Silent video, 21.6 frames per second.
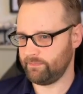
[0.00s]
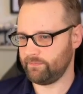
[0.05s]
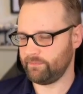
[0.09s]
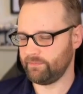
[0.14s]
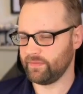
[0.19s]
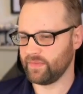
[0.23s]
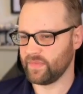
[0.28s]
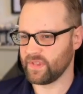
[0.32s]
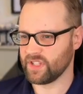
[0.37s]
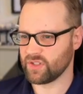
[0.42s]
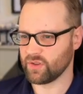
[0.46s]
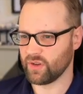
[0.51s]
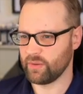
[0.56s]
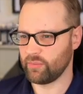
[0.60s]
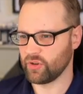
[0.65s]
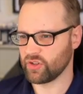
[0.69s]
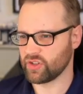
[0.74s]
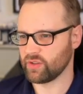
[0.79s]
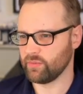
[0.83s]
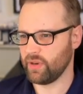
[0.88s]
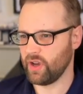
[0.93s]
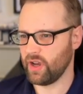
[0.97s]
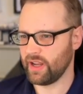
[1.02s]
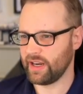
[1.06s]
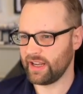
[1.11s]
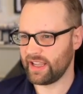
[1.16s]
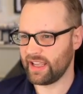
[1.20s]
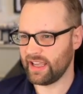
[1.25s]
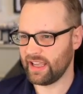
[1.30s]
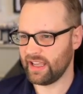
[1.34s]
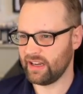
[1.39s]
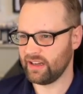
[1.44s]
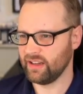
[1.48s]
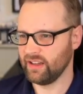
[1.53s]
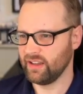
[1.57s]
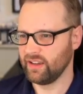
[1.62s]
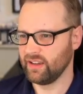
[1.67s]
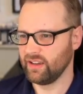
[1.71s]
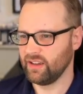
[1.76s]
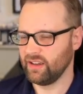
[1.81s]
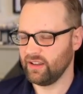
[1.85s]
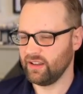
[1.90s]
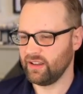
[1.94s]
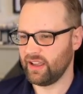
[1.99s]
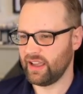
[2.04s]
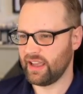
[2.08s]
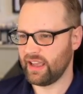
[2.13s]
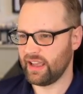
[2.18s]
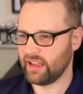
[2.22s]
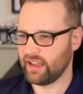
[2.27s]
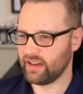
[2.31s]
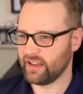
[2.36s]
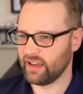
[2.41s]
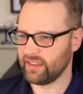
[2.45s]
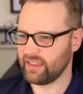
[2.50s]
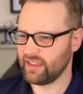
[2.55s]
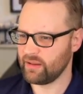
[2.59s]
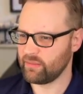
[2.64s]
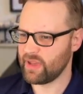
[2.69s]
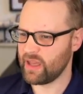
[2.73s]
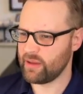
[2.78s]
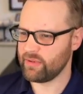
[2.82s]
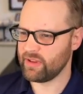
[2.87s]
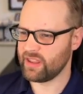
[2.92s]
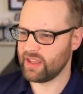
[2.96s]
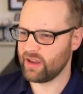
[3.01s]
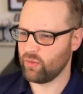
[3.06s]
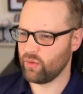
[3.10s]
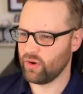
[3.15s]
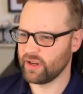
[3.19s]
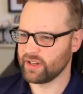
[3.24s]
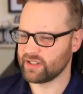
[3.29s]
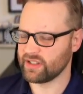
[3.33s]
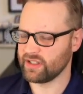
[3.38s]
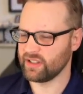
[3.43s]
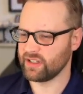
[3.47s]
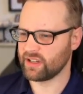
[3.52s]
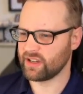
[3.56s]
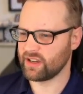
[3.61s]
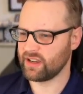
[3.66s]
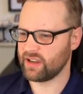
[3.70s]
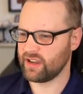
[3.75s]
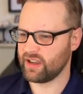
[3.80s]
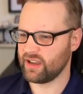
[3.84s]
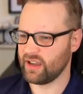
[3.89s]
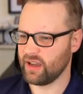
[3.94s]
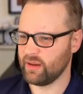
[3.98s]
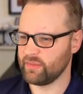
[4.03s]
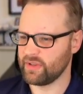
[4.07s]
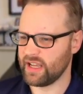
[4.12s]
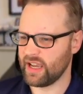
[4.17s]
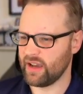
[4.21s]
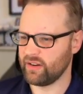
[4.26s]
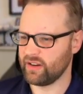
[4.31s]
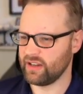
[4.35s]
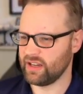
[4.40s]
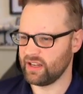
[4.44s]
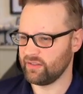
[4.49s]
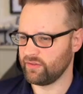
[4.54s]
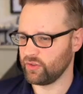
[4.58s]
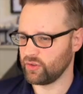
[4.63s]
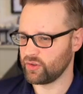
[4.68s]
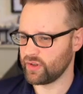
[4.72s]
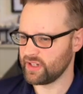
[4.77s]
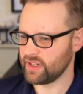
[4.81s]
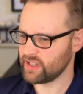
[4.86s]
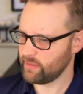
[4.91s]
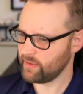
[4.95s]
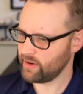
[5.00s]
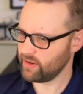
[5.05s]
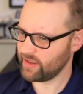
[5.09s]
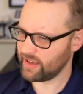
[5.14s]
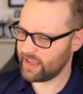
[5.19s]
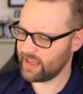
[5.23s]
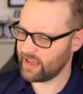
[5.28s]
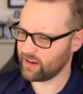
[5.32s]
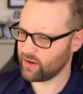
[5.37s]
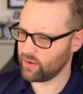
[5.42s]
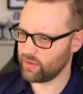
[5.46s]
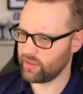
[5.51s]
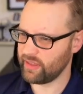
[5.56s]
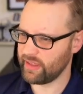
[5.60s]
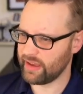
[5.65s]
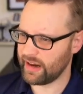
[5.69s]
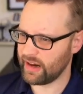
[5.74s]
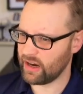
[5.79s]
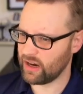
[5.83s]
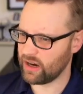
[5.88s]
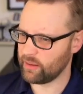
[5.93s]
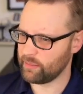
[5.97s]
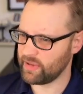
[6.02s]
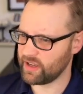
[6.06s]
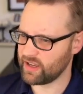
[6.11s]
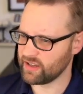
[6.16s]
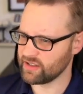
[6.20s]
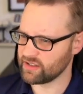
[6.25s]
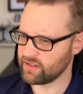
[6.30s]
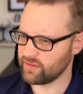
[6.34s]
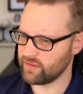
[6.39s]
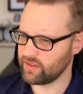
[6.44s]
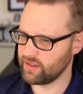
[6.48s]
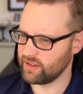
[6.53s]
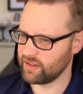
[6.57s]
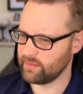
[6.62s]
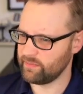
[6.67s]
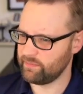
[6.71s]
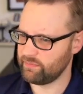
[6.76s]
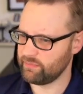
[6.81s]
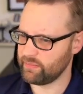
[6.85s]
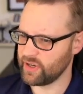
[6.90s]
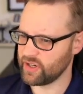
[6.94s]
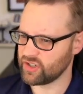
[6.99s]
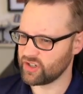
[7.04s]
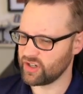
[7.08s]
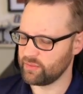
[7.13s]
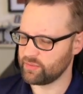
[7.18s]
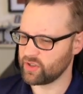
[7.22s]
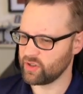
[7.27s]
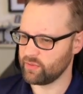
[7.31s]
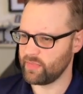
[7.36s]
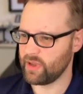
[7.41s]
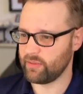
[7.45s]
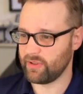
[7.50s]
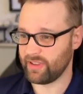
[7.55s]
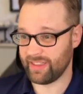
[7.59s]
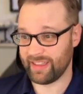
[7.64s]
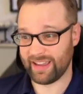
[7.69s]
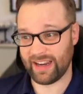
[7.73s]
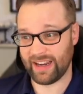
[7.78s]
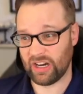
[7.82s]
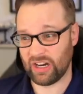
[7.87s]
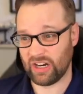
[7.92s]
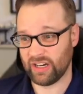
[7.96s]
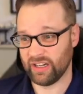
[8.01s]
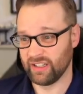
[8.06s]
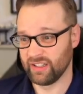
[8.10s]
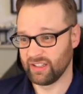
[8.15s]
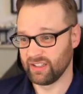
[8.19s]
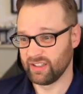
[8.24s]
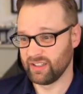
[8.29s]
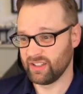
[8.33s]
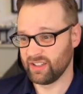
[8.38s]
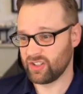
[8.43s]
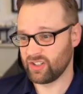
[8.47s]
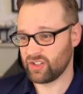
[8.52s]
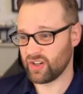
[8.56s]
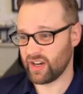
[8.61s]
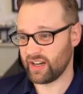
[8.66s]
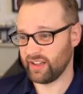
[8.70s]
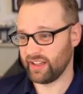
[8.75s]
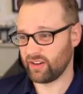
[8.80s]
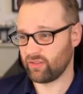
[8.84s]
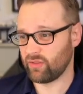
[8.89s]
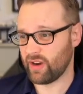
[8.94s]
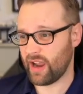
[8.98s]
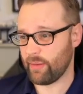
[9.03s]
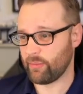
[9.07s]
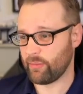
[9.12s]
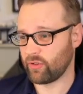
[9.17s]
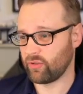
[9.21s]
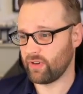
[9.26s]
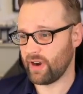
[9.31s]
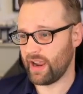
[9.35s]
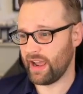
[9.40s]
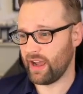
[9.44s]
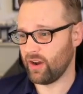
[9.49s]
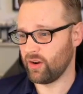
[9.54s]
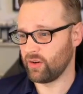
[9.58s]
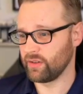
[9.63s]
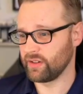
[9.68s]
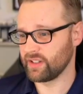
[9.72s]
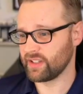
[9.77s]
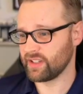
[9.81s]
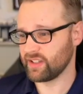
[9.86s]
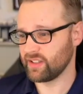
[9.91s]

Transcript: So I push a pawn again, and I think maybe they want to come down and infiltrate somehow. They can't go there because of the bishop, so maybe there, try to like wrap around